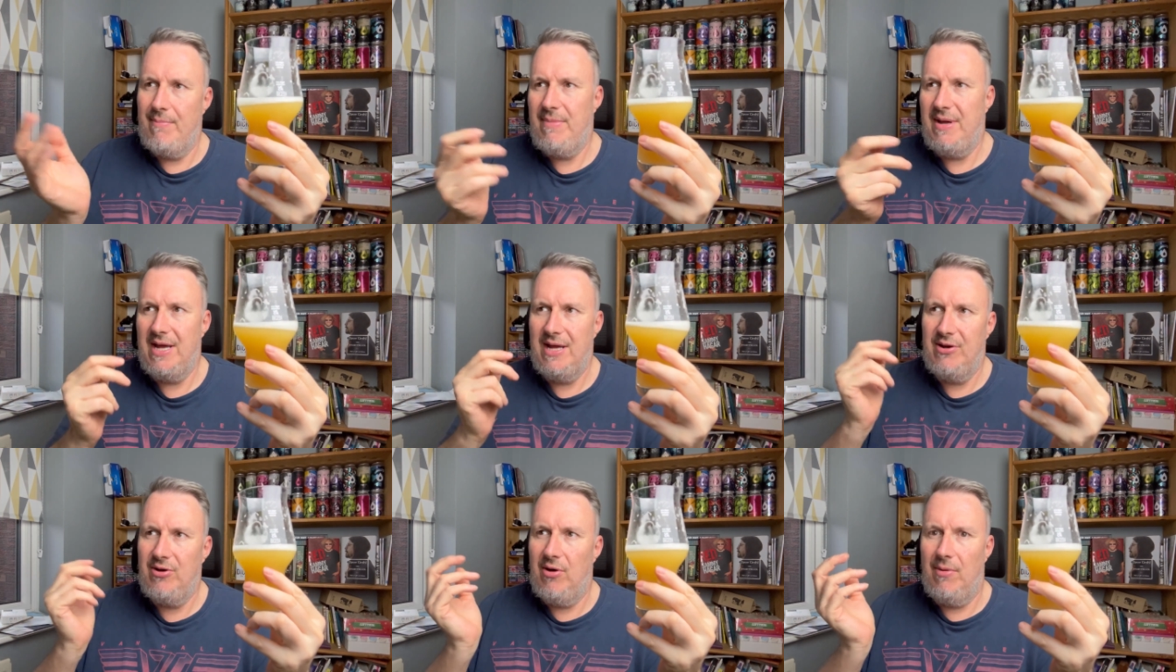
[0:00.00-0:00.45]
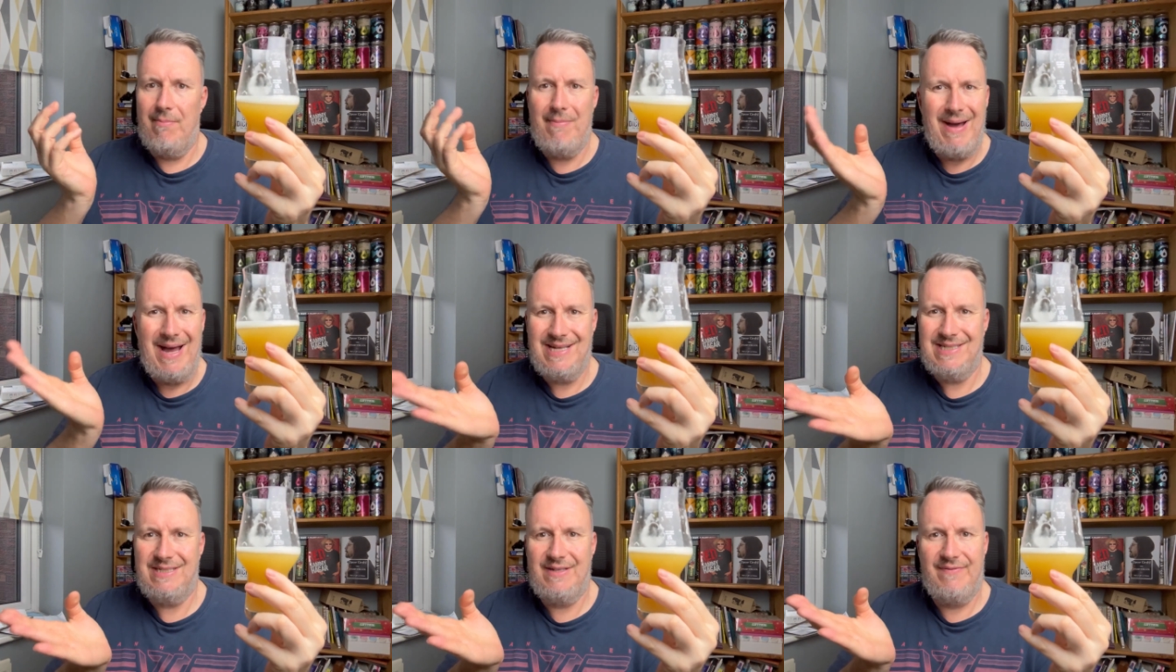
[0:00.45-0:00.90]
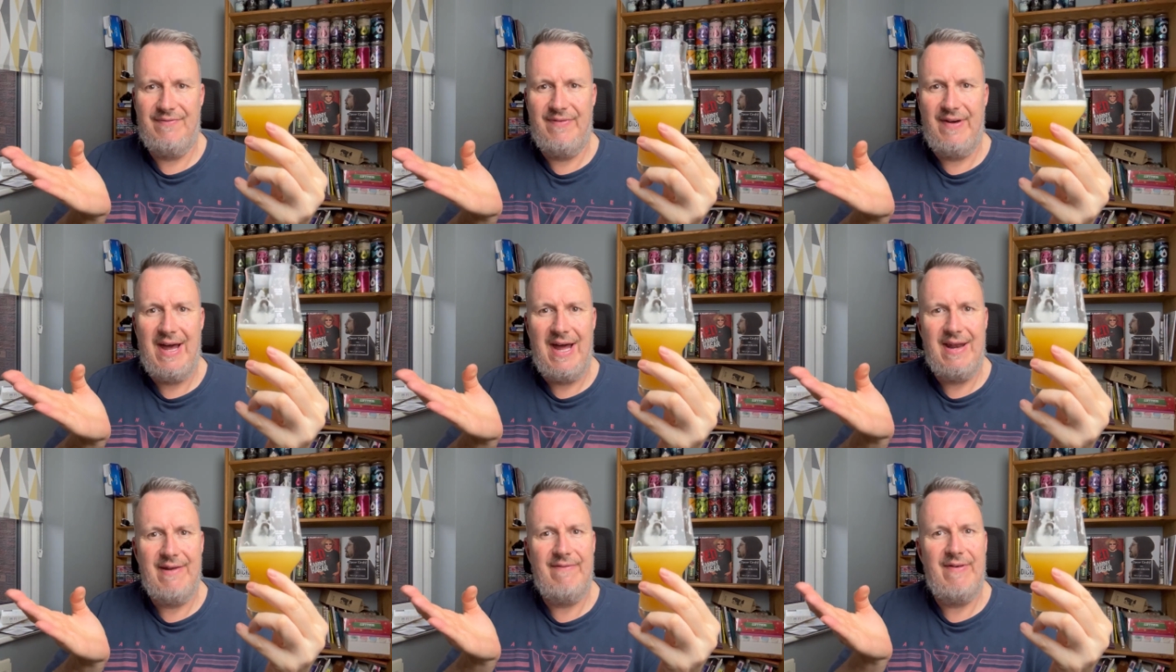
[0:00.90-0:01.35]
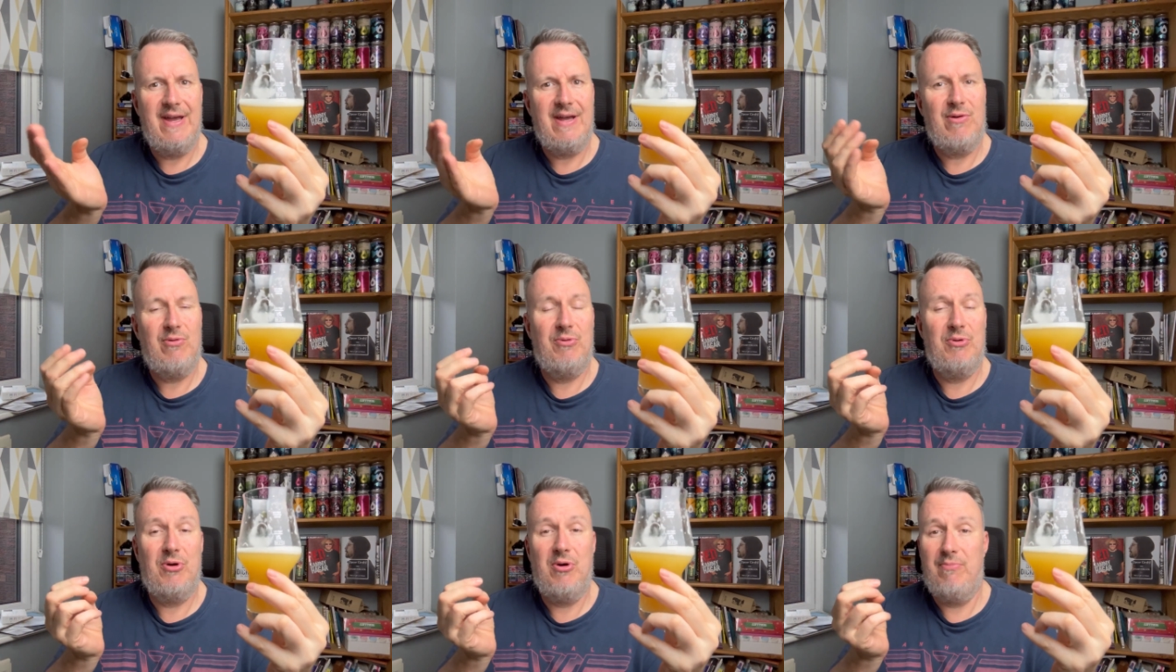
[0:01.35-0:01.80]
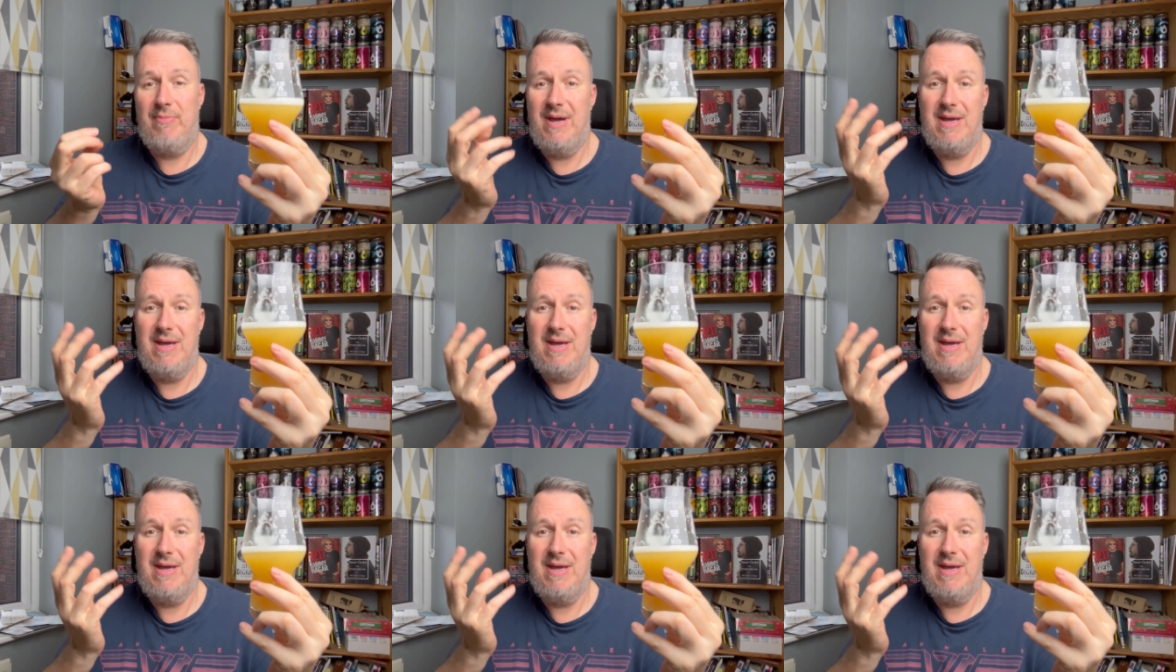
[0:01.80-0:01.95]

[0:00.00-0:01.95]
me and not a massive fan of Equinox,